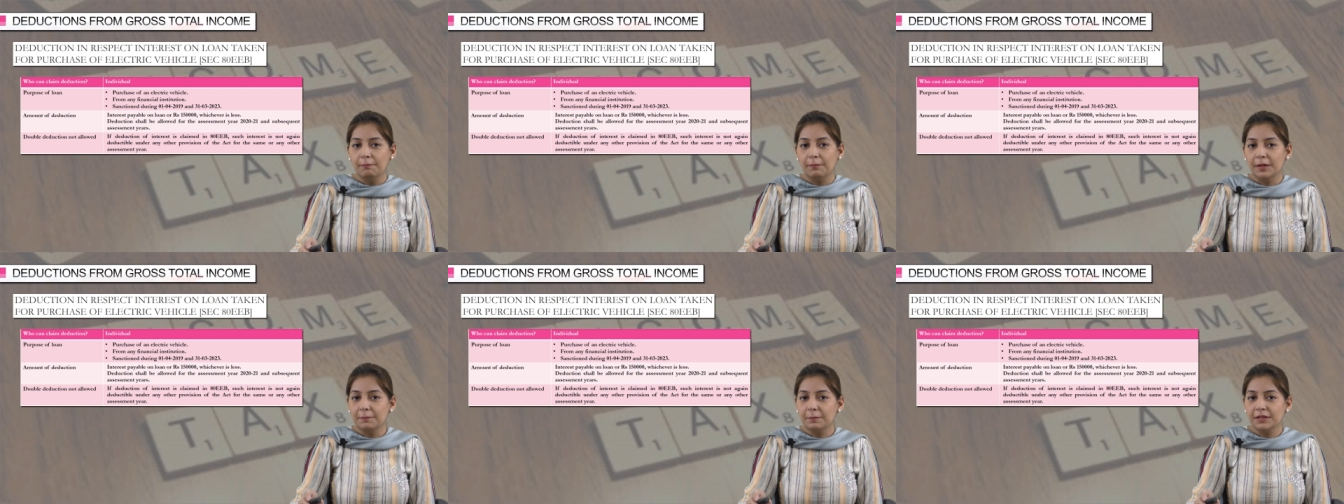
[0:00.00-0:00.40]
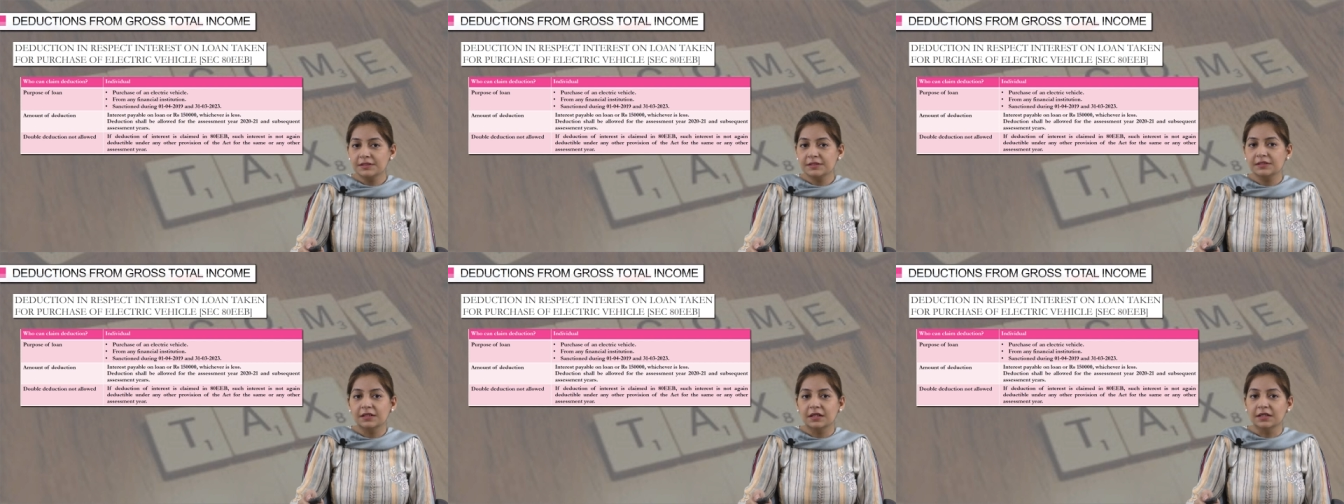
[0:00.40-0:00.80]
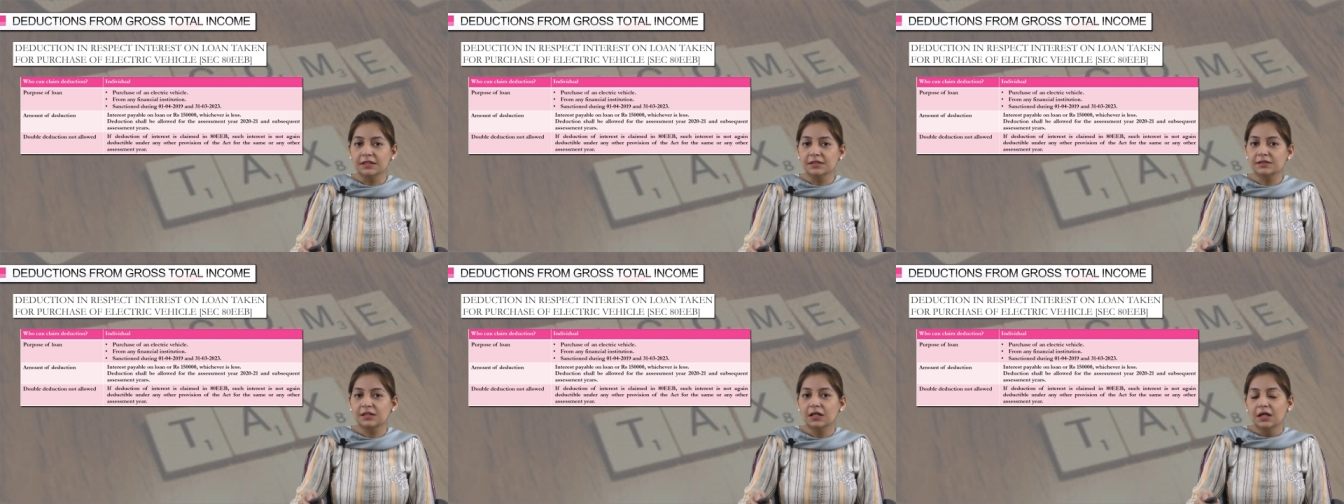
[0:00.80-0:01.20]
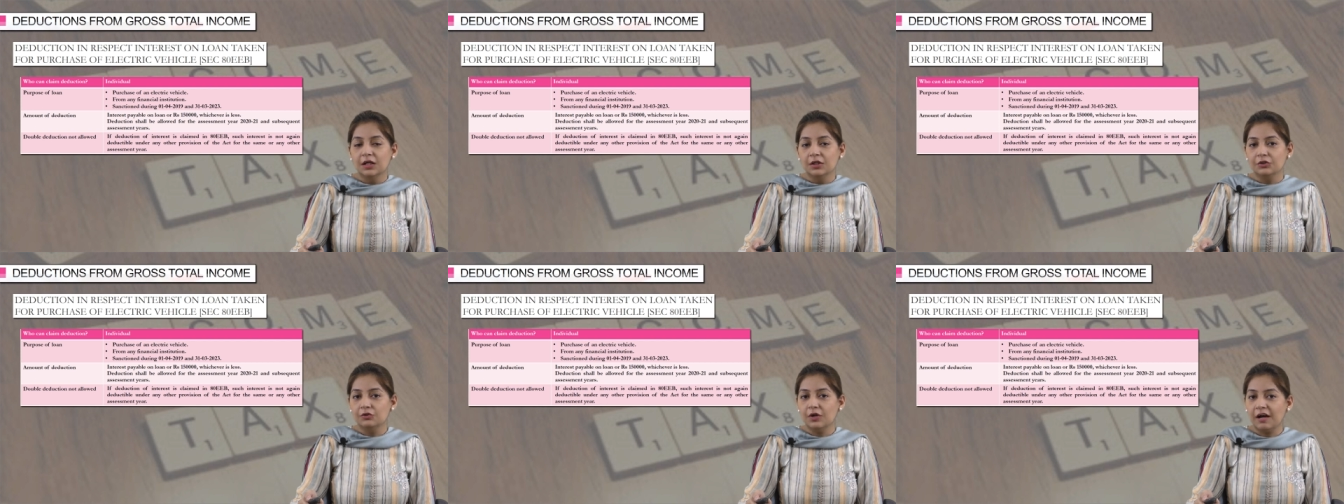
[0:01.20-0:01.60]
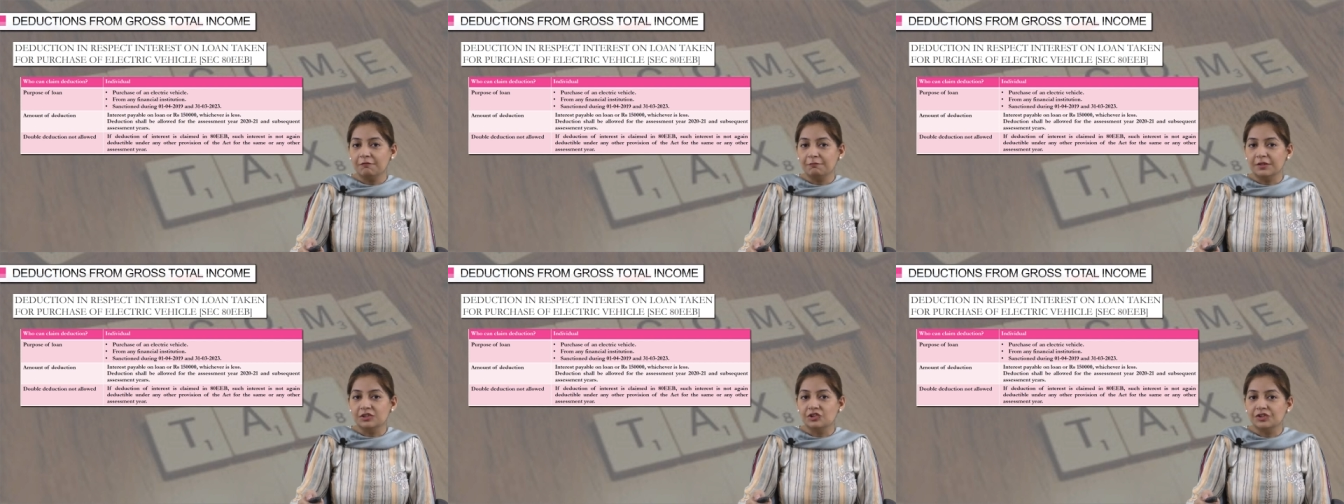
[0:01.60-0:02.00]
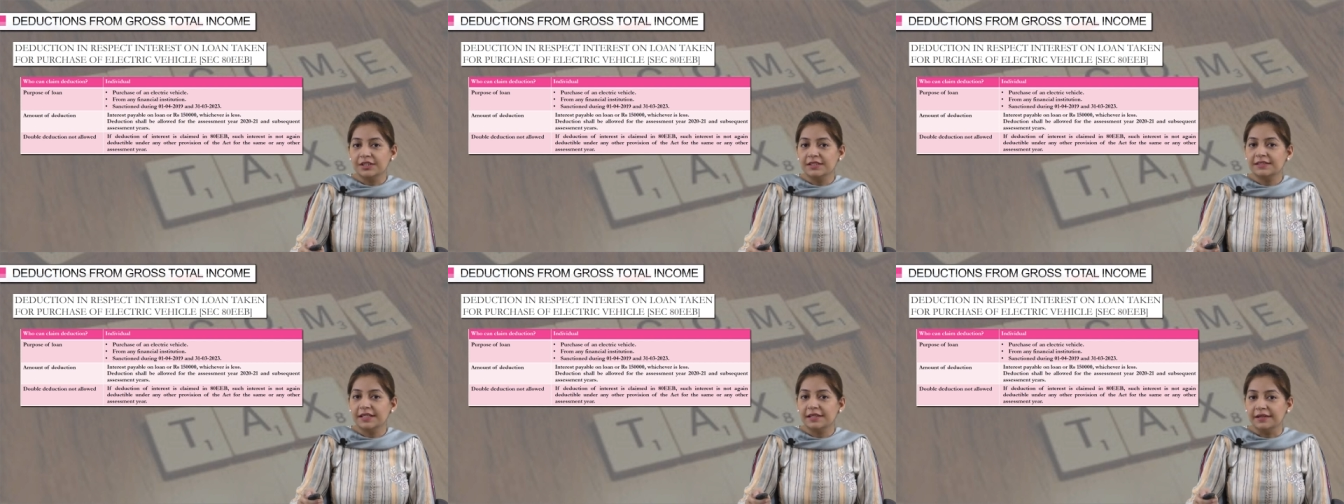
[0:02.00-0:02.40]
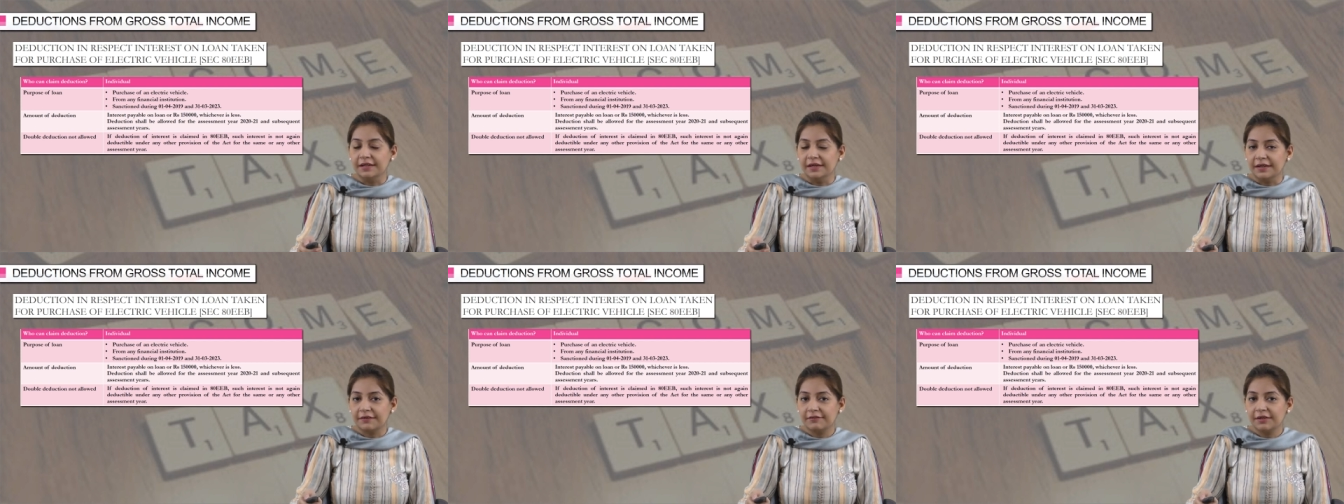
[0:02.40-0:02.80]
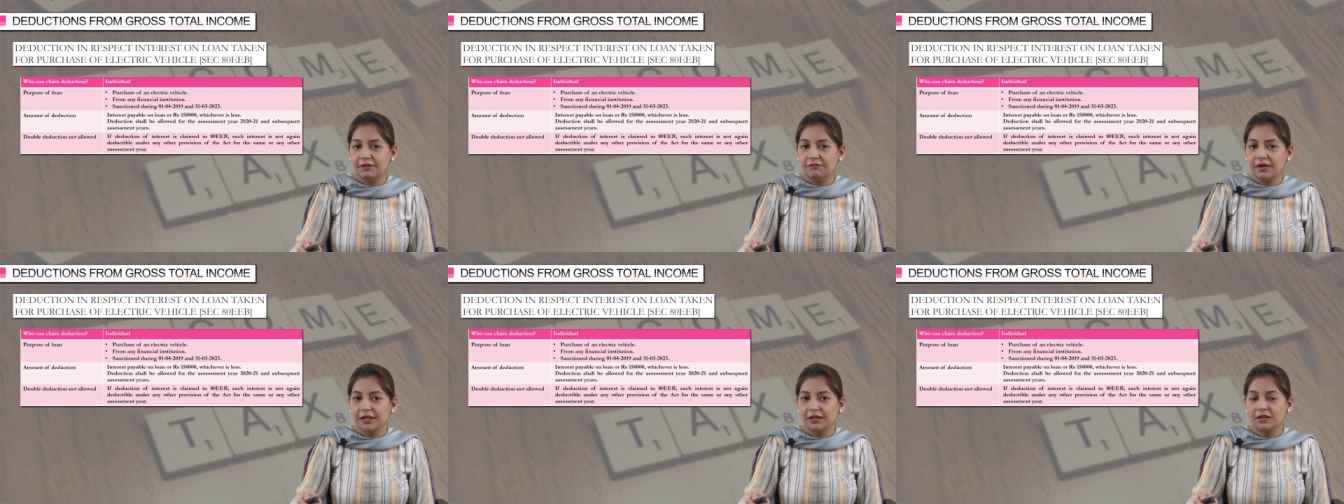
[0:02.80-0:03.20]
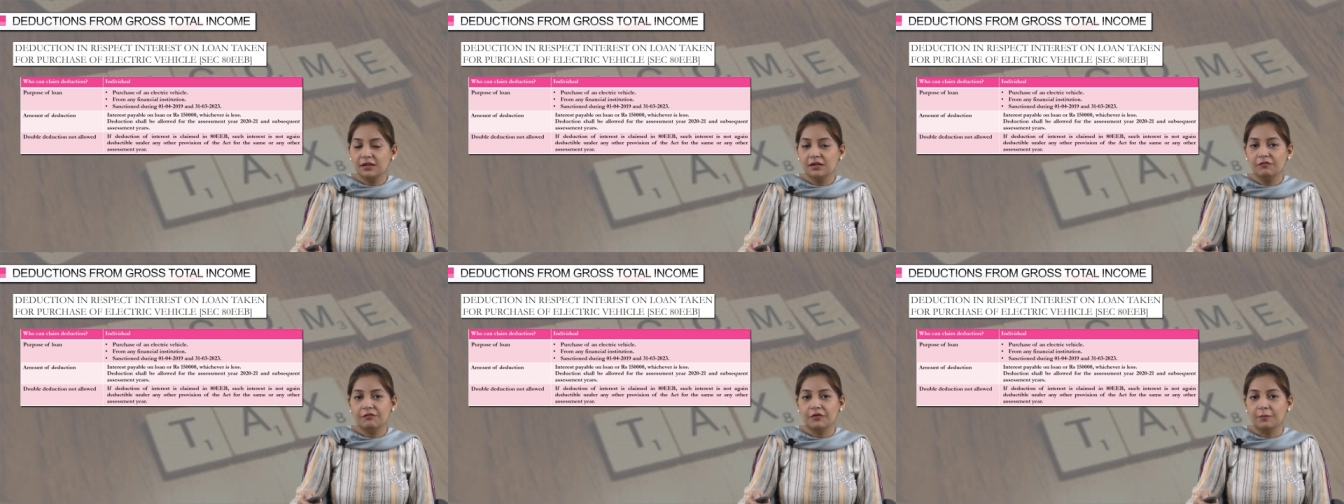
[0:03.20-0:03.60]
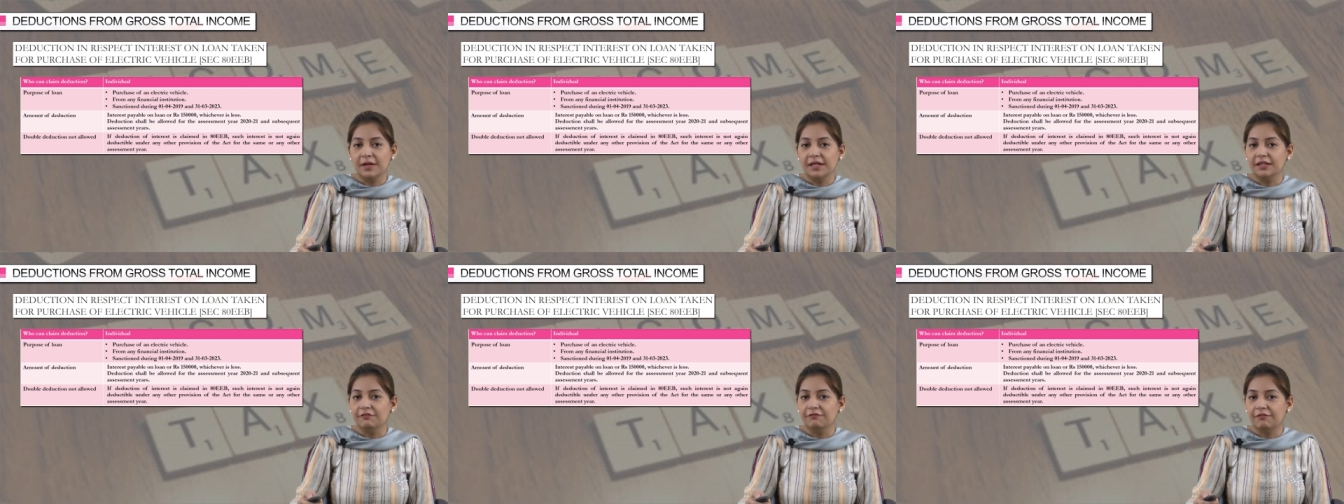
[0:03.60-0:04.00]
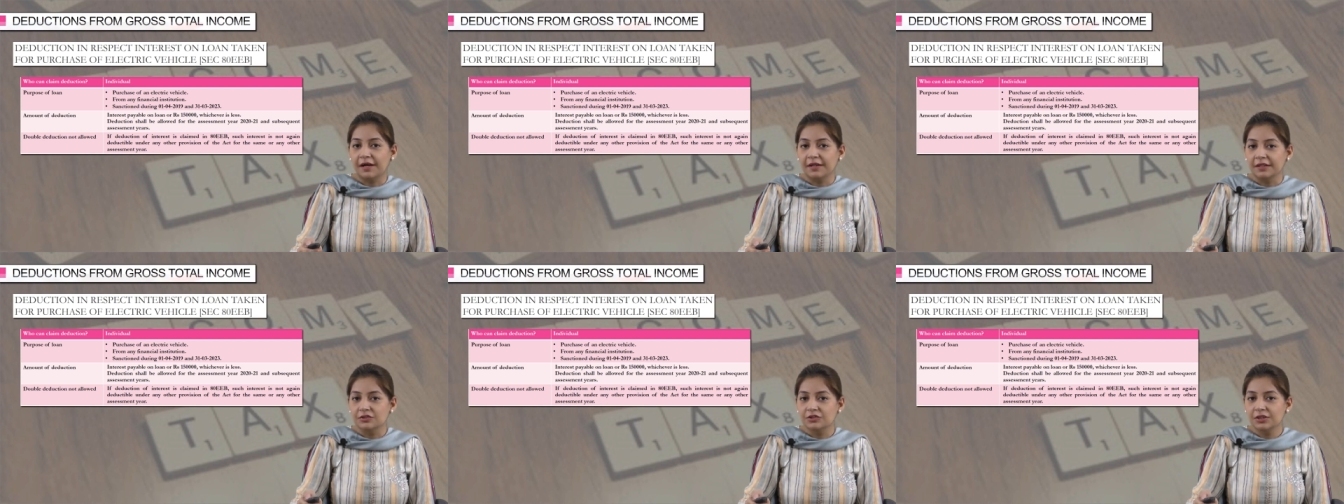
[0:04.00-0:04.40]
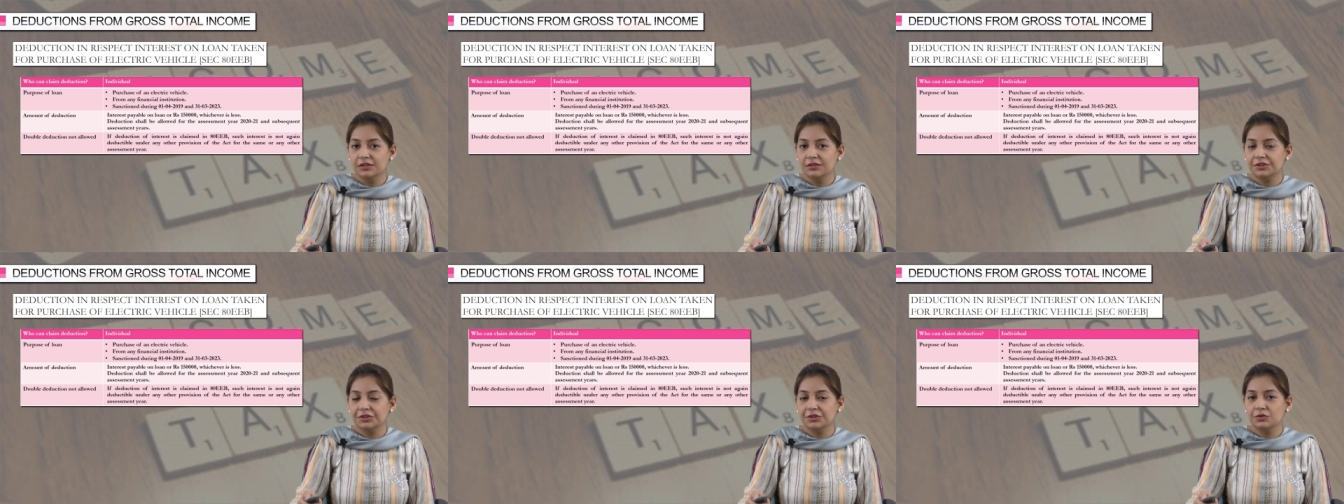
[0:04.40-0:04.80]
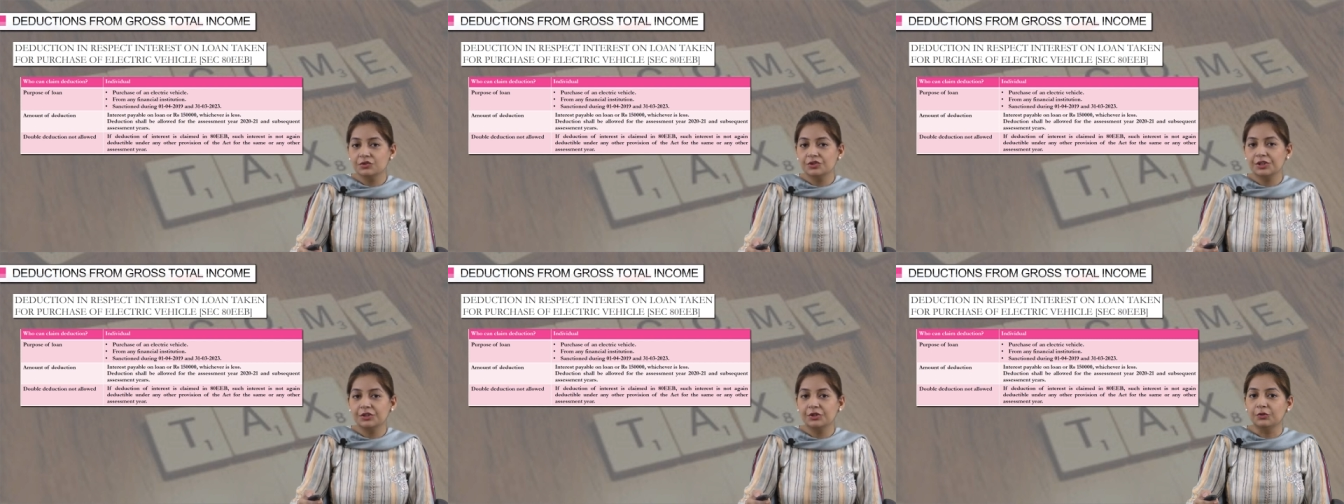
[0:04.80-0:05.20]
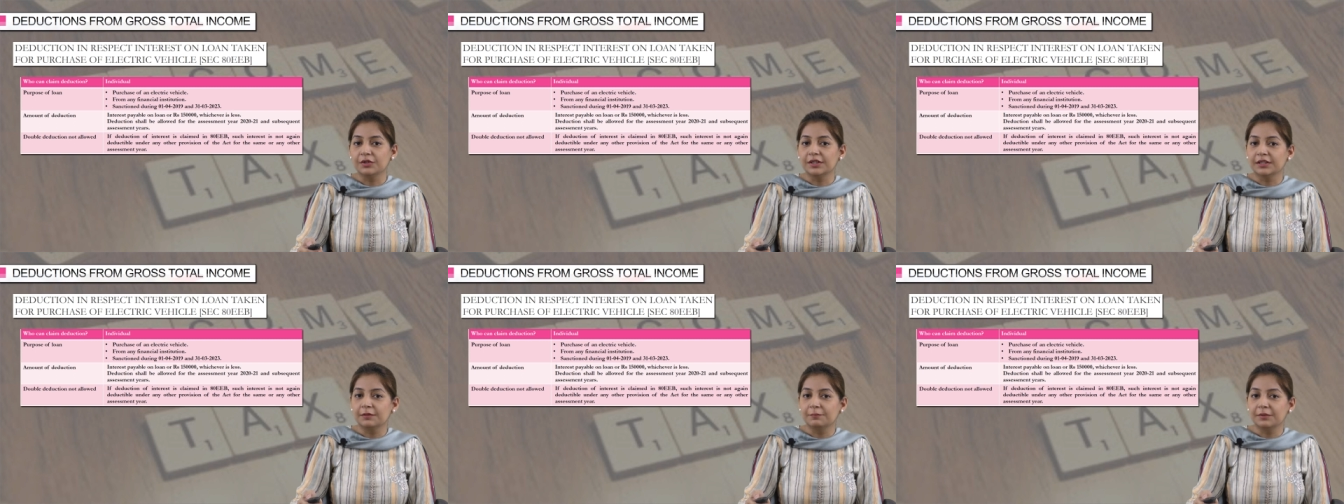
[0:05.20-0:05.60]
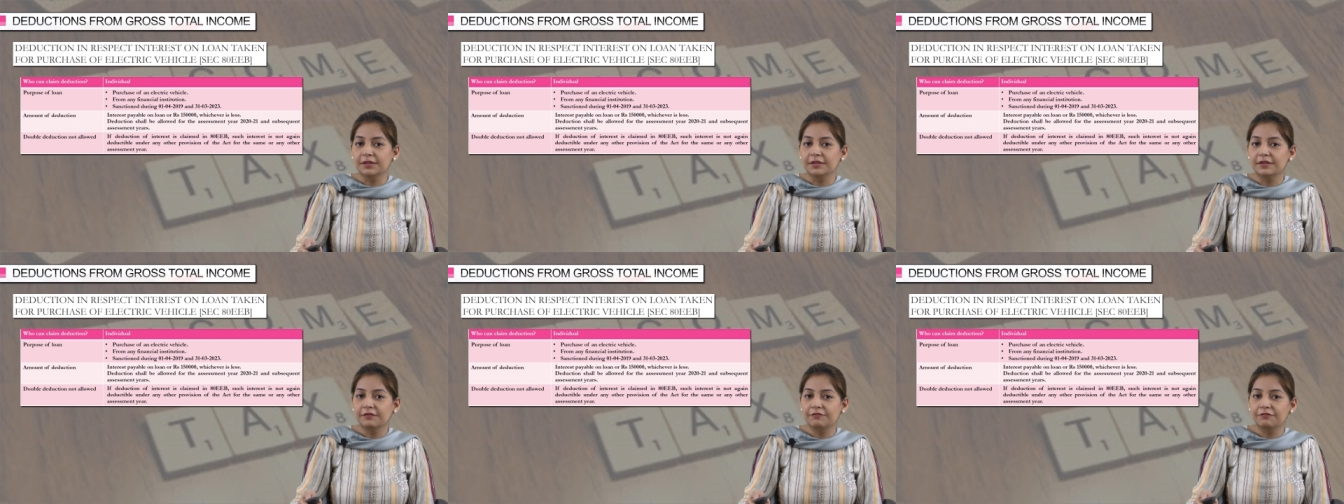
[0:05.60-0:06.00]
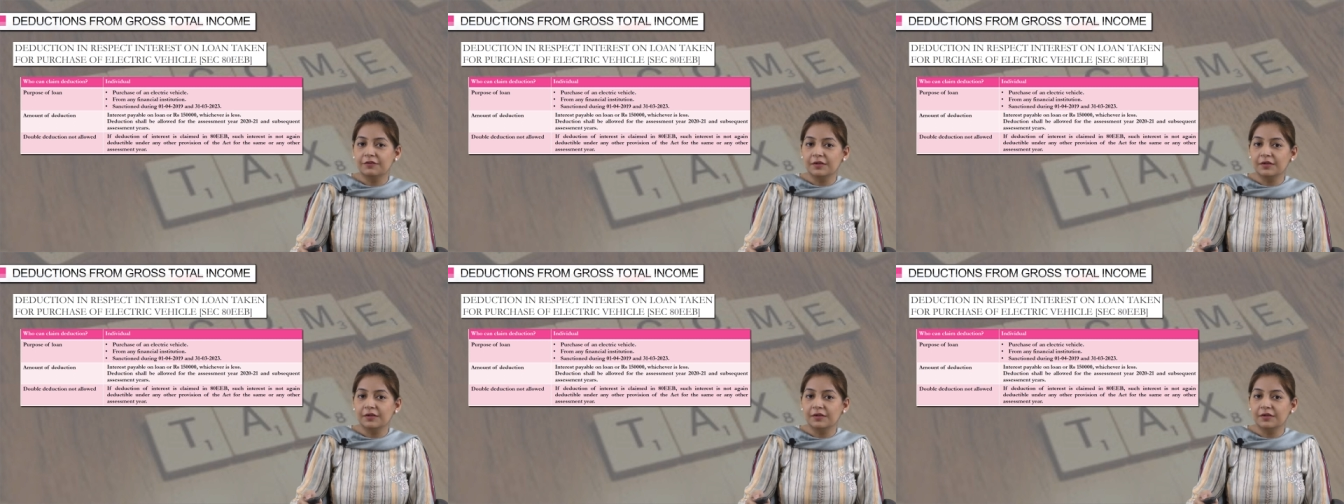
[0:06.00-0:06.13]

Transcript: Purpose is you have purchased an electric vehicle from any financial institution during the period